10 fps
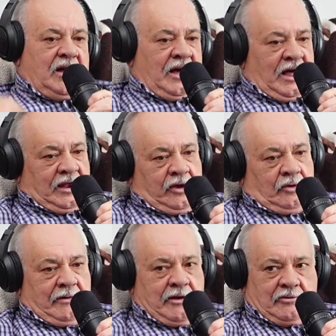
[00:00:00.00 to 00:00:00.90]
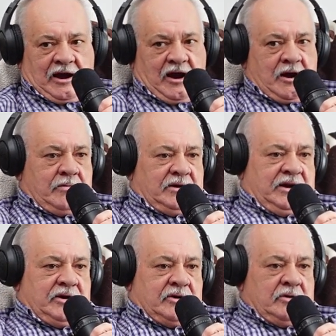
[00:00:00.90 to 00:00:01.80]
all out around
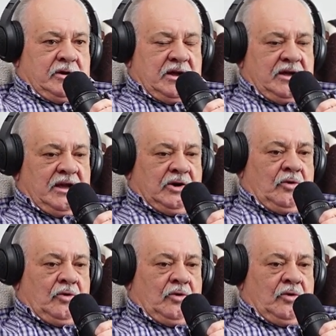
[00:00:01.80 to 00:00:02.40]
Carbonear and